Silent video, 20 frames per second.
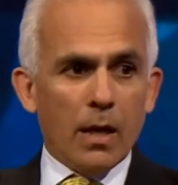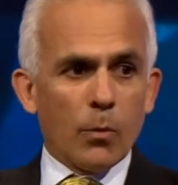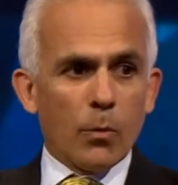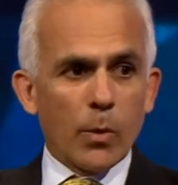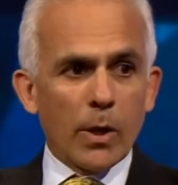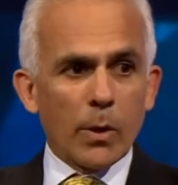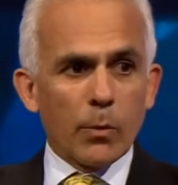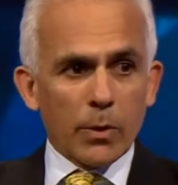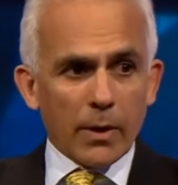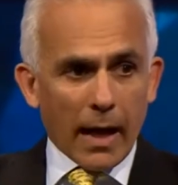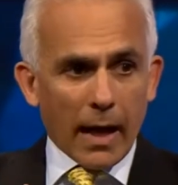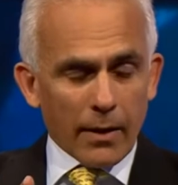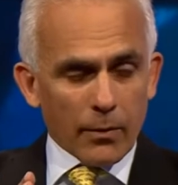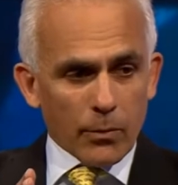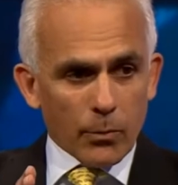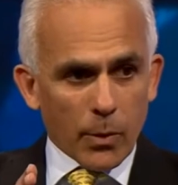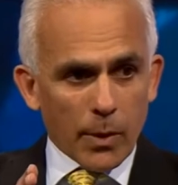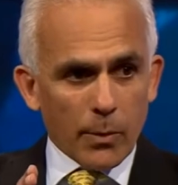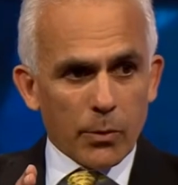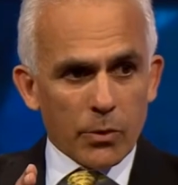we
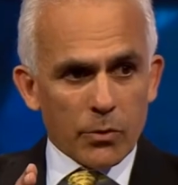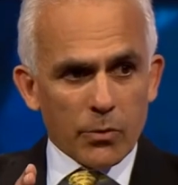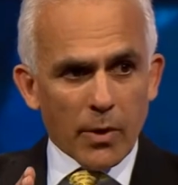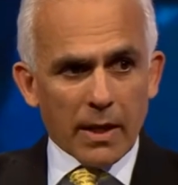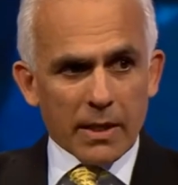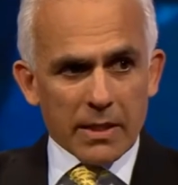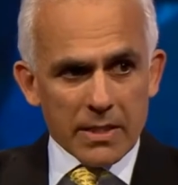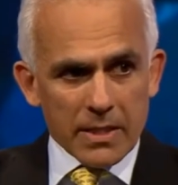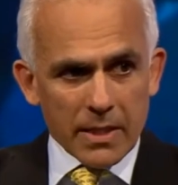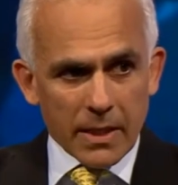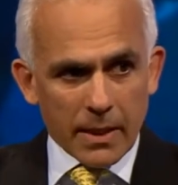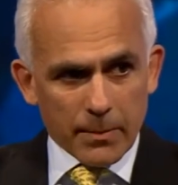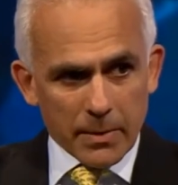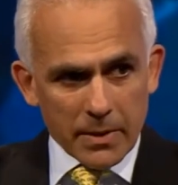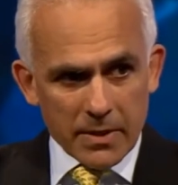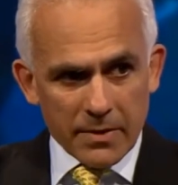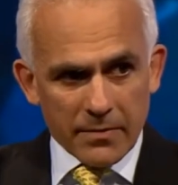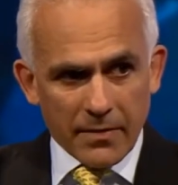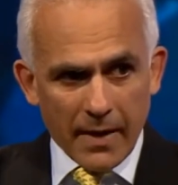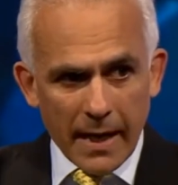would run a
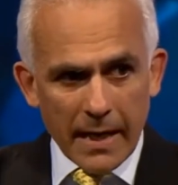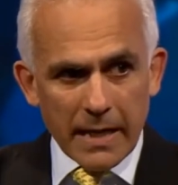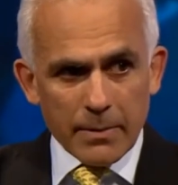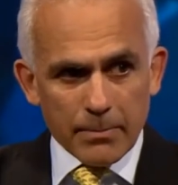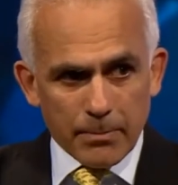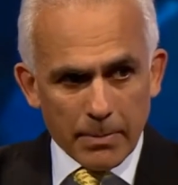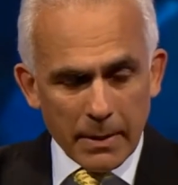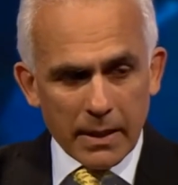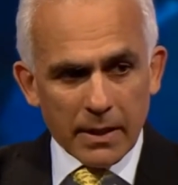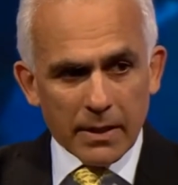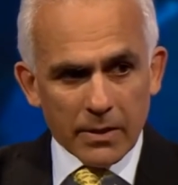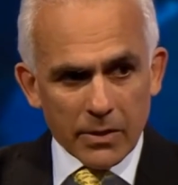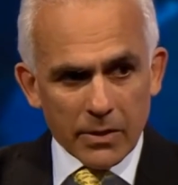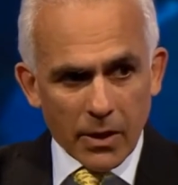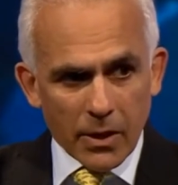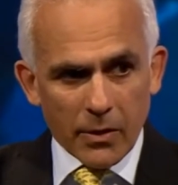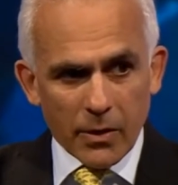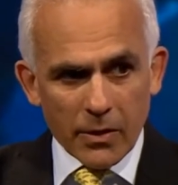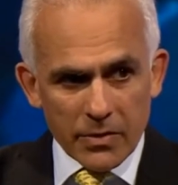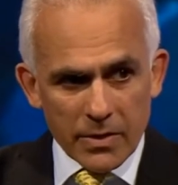surplus of 8 billion
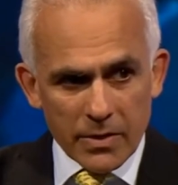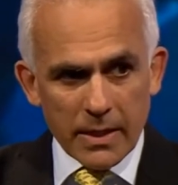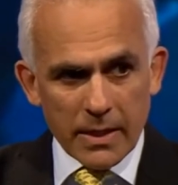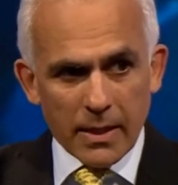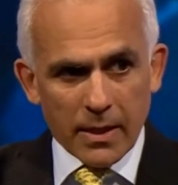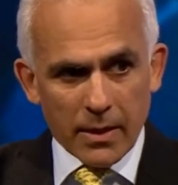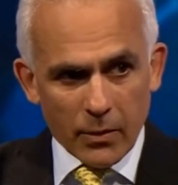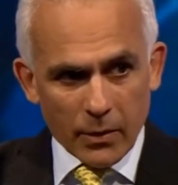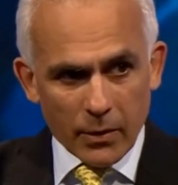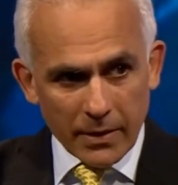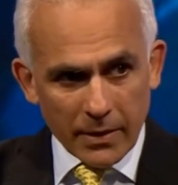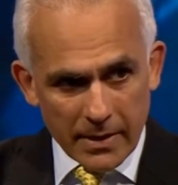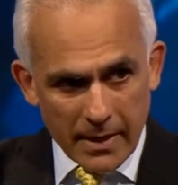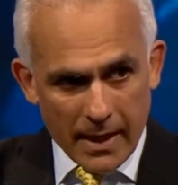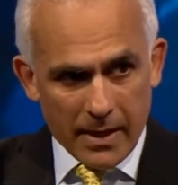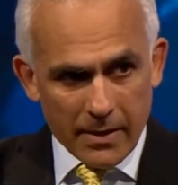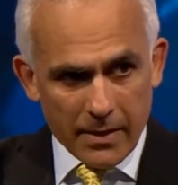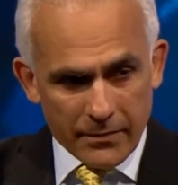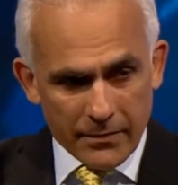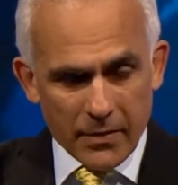euros a year on the
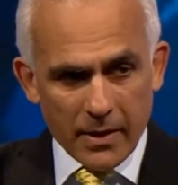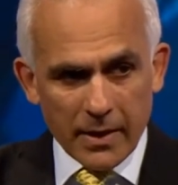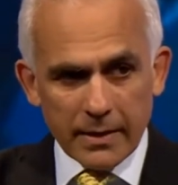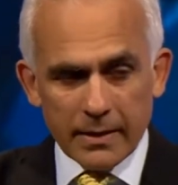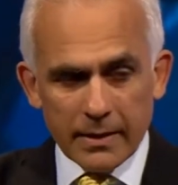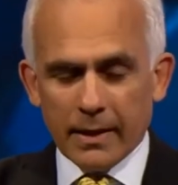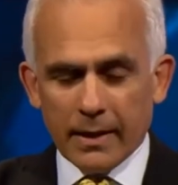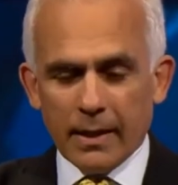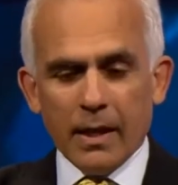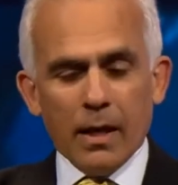tariff front.